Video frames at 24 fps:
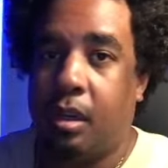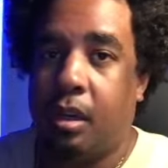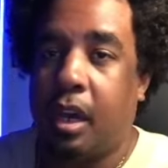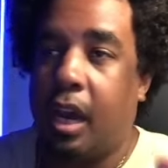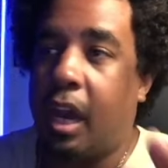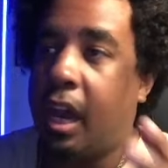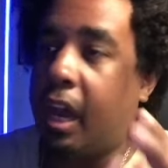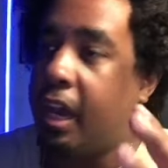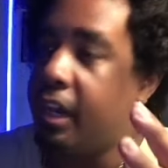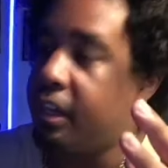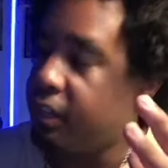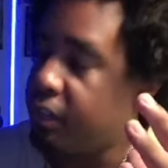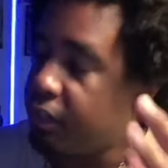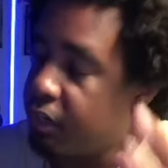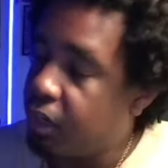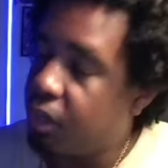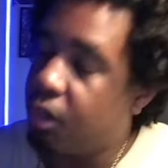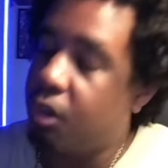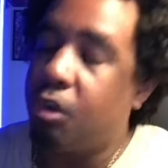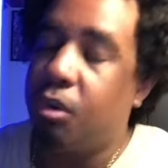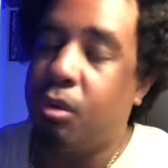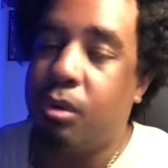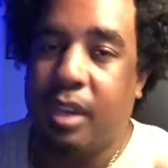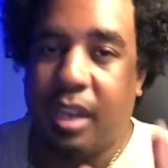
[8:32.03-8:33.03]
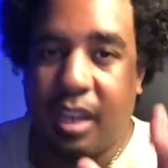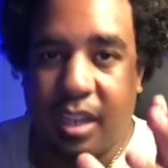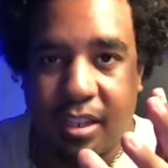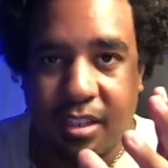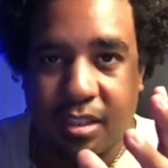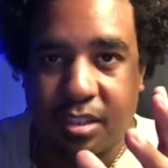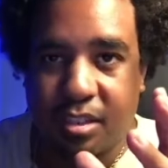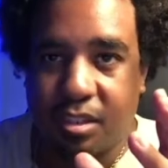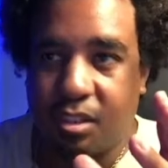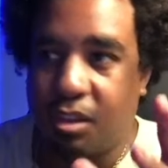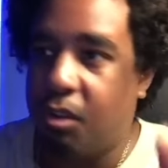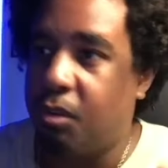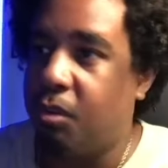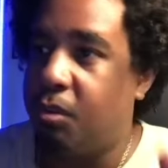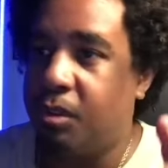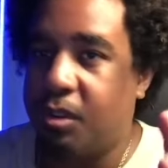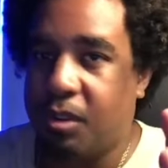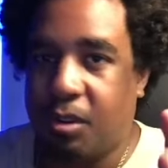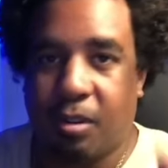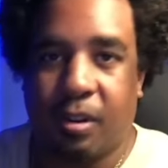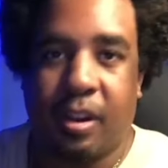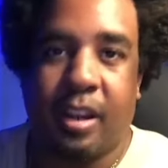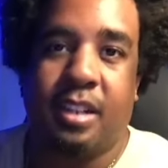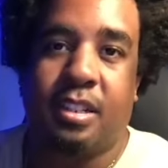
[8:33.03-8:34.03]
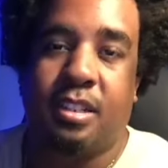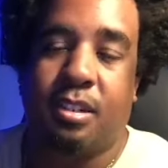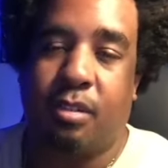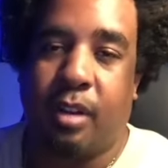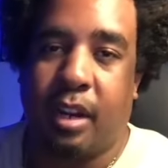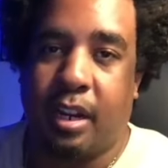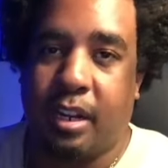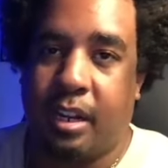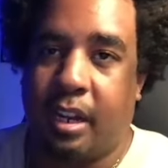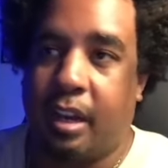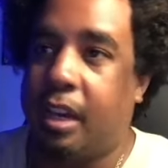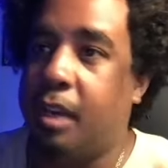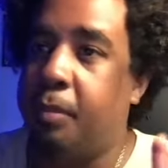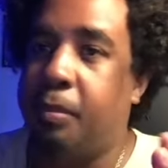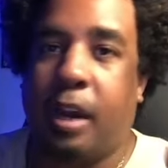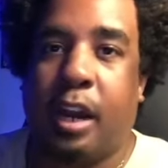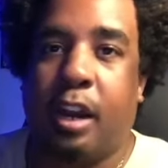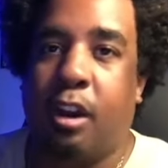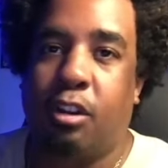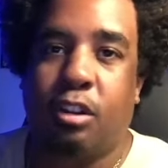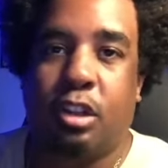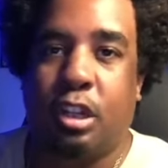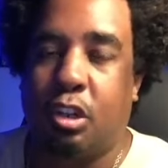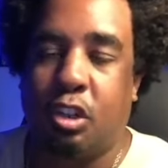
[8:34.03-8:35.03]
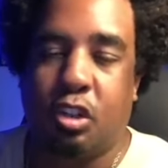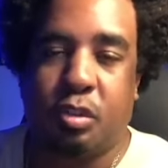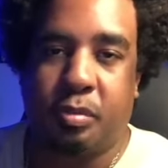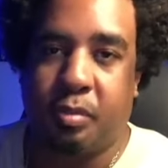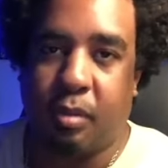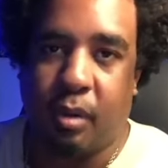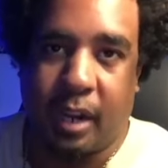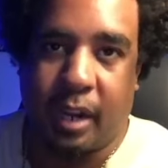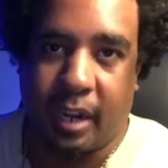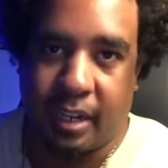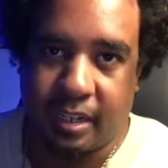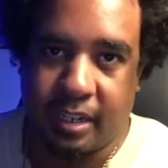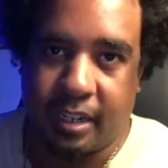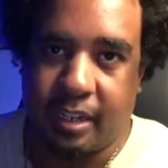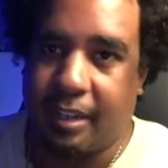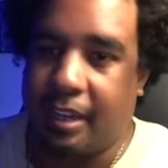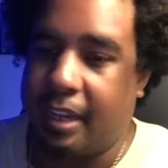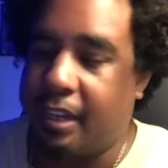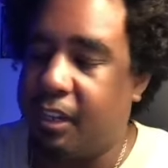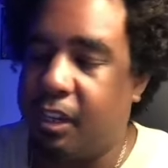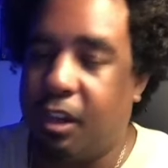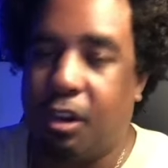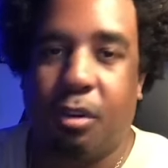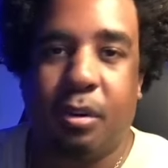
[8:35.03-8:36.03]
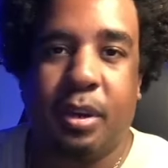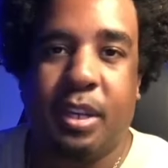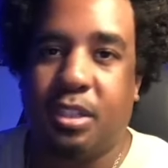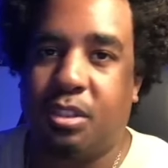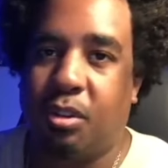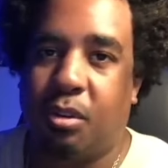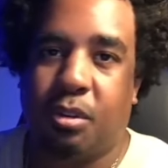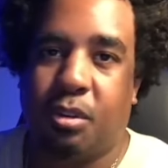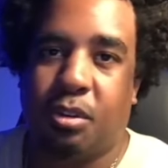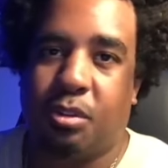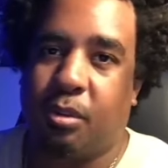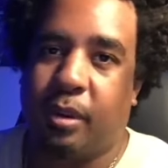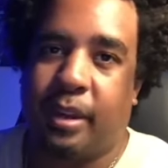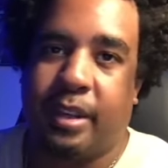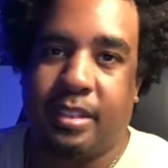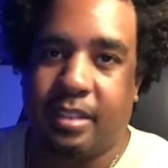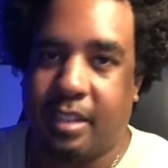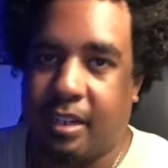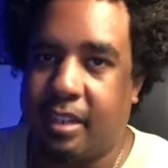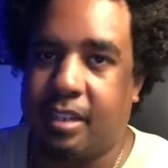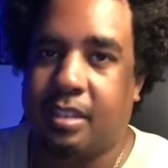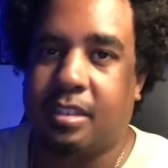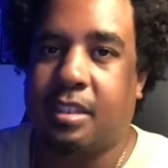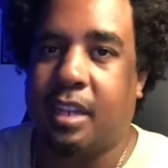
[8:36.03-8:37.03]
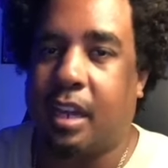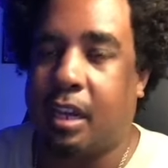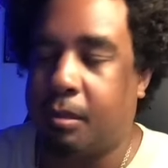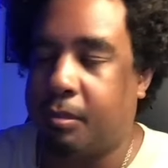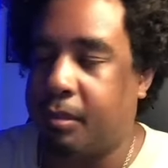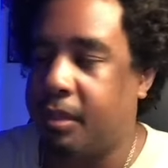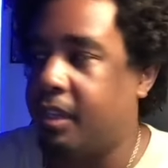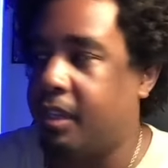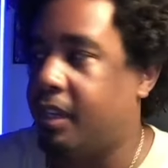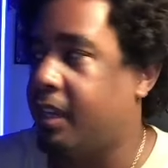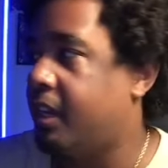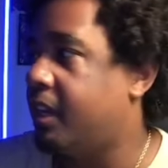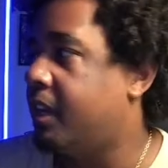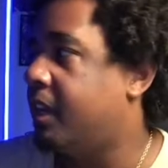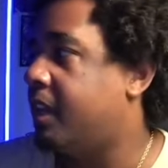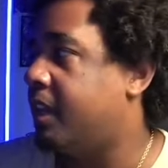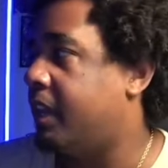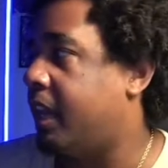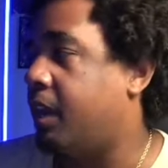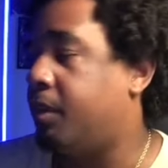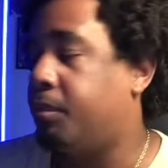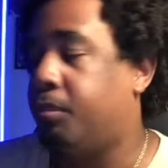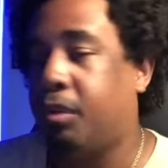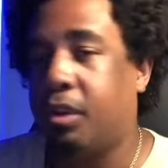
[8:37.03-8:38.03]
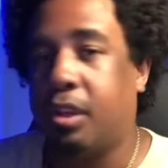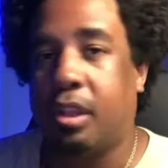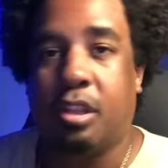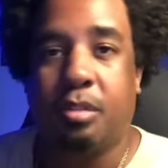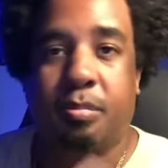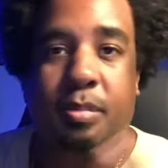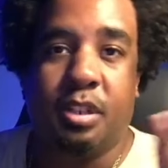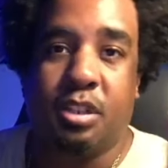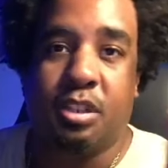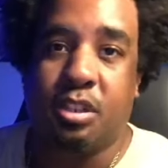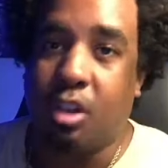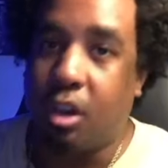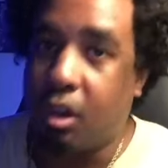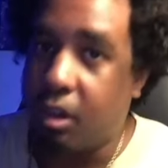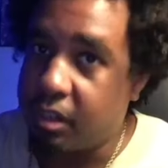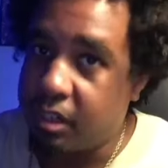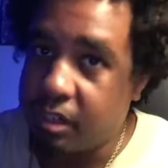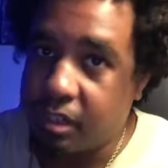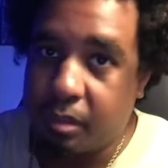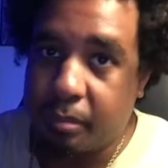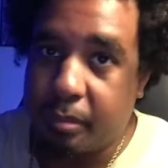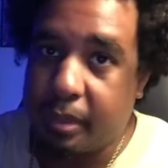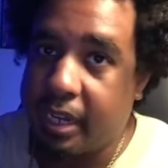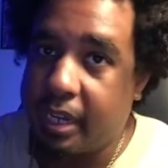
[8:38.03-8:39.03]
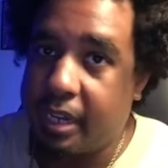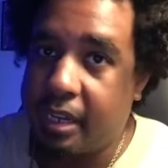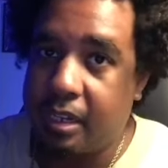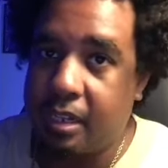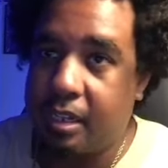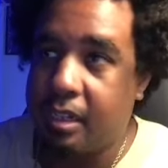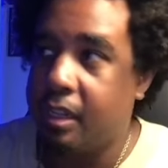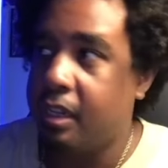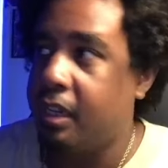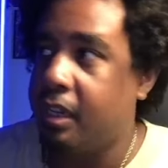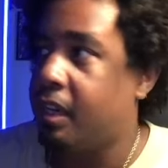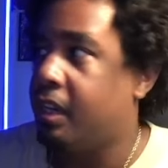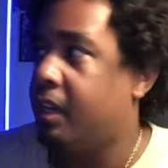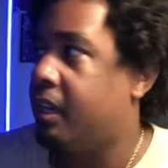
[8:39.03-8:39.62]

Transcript: I know he's going crazy right now. He probably heard the news before I did. I know he's going crazy in excitement. That brother's been talking about it.